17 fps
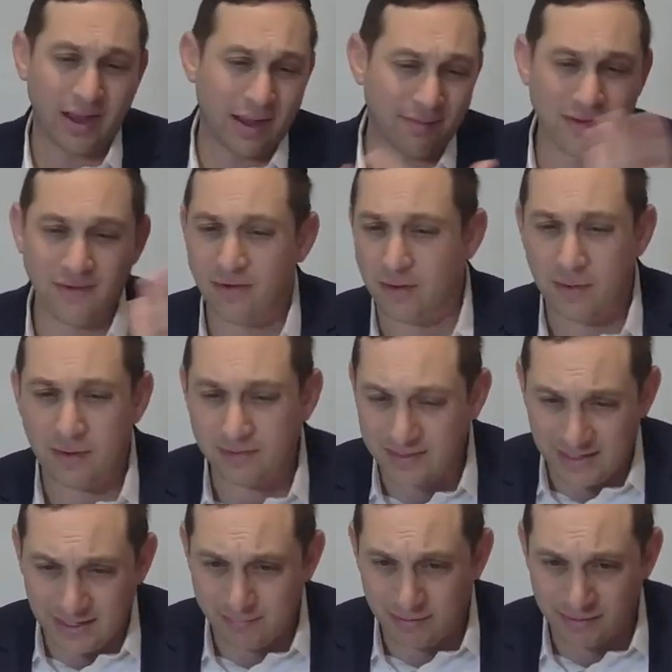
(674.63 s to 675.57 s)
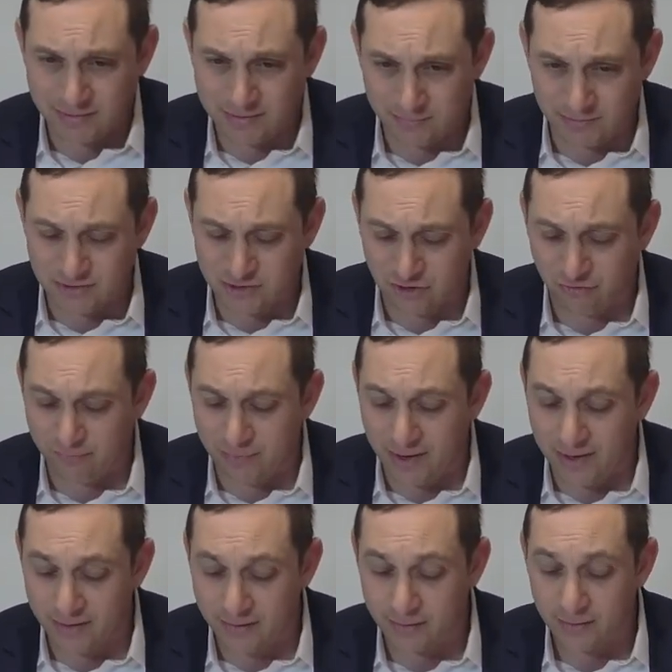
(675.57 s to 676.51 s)
I'm never gonna be able to get my, my stuff
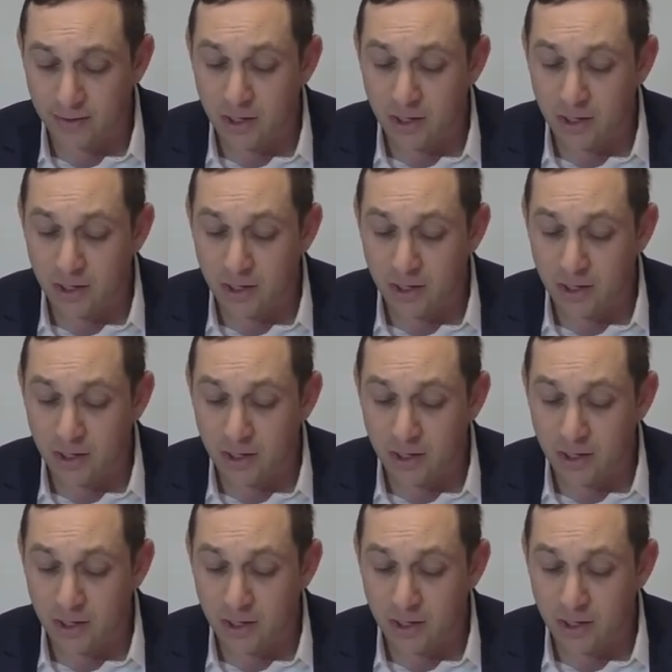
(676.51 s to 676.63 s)
back.